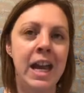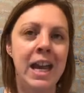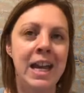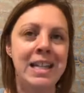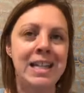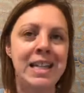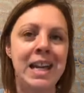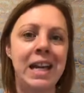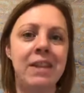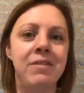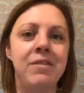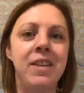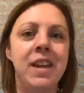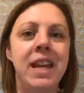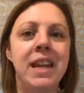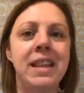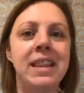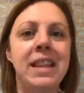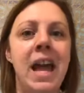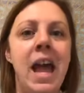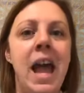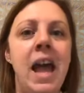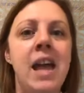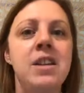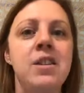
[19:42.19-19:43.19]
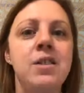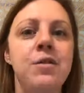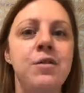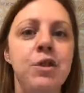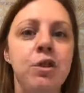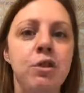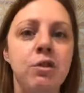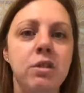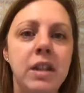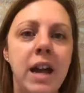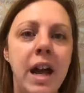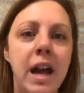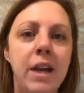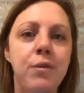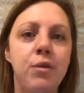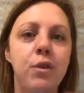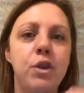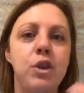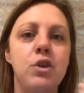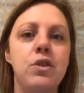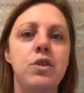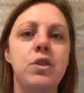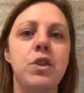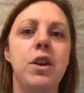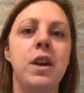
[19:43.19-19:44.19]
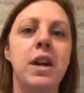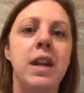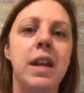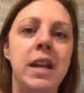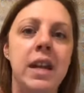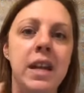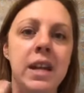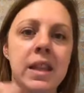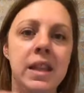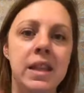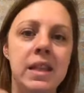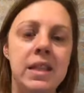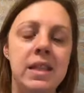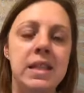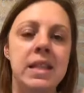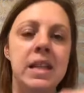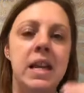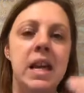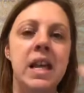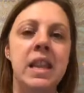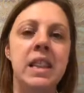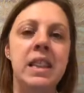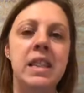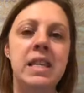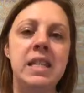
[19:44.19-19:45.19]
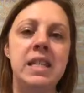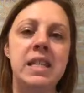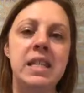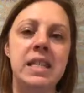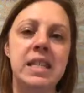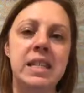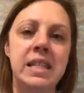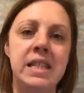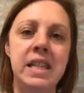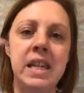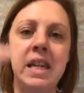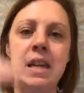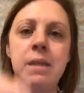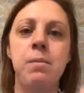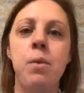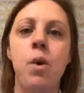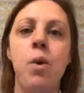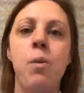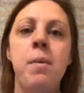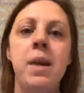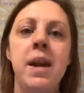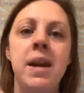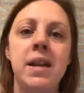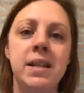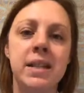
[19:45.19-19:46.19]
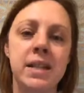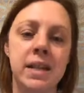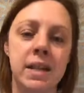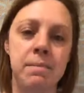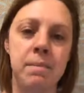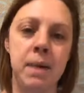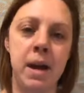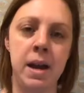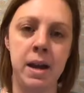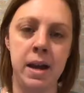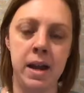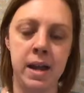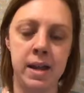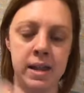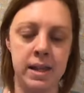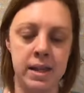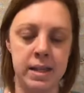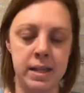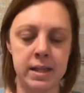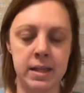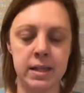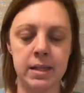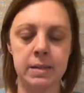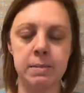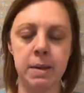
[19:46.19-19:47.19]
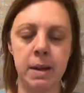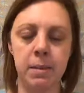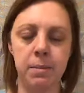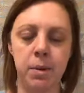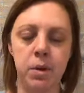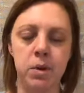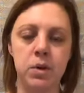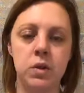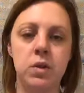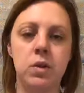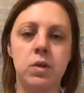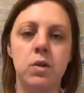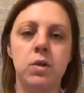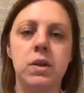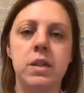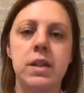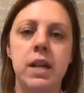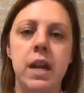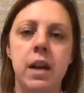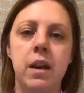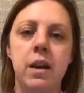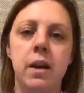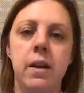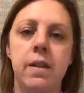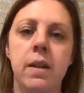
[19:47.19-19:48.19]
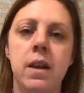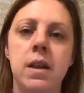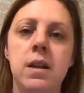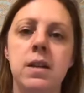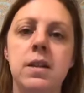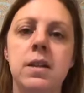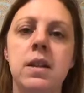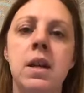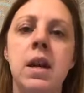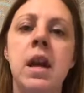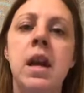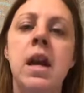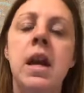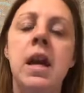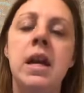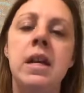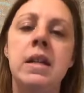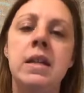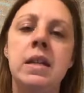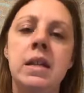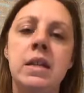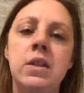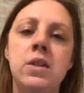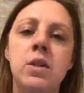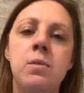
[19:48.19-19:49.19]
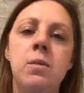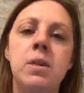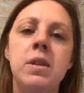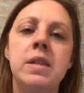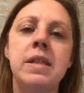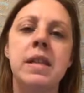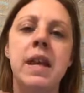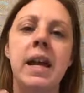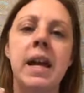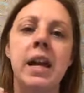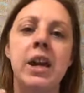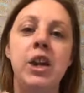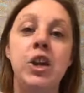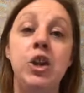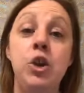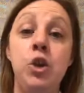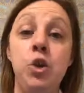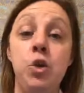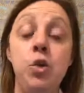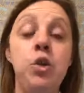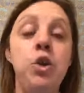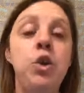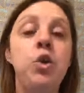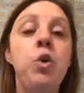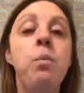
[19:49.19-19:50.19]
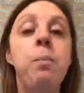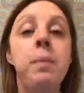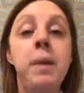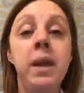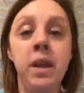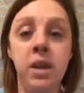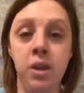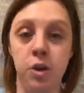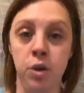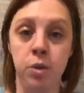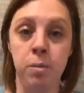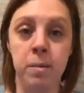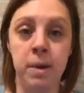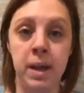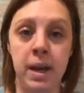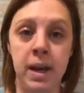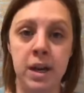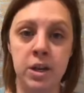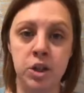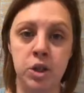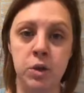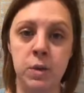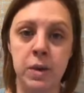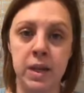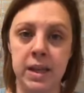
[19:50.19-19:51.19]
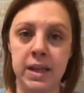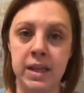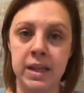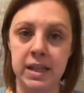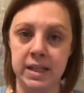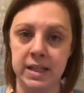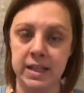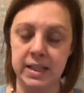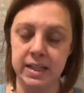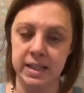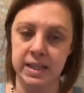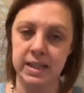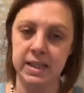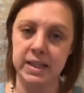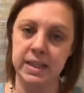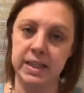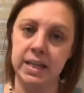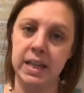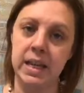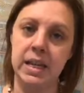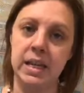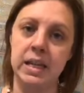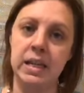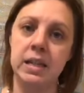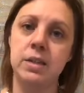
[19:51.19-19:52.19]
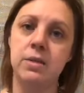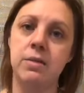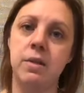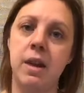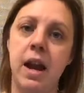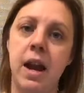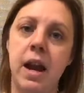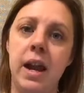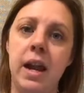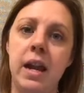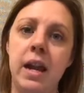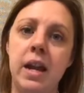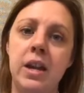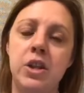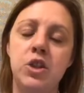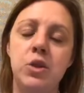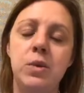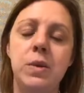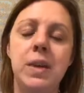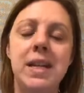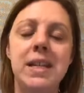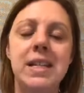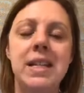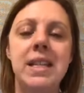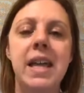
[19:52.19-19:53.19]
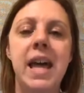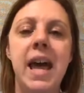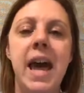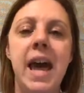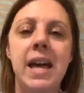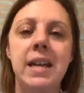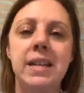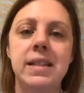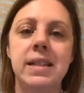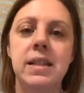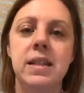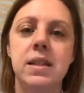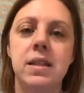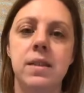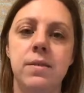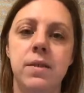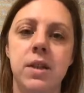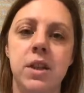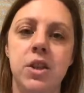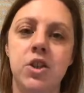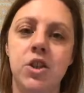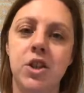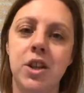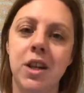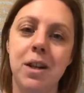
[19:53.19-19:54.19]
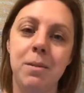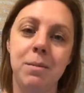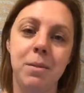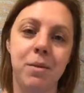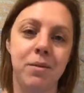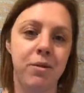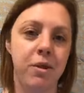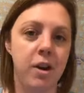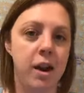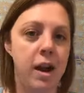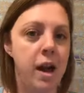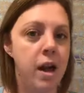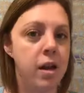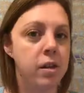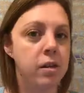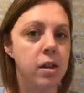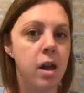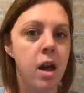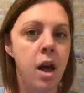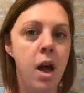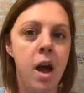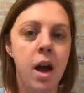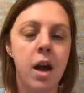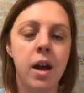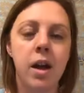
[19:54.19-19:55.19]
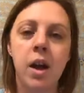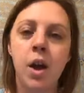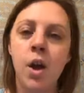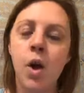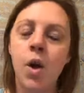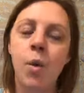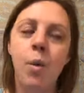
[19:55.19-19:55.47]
It's kind of like at the end of your life when you start hitting these city moments. And this is my personal take on this. It's almost like you'll be human as you hit these cities, right? As you get to the essence of each key. But for how long?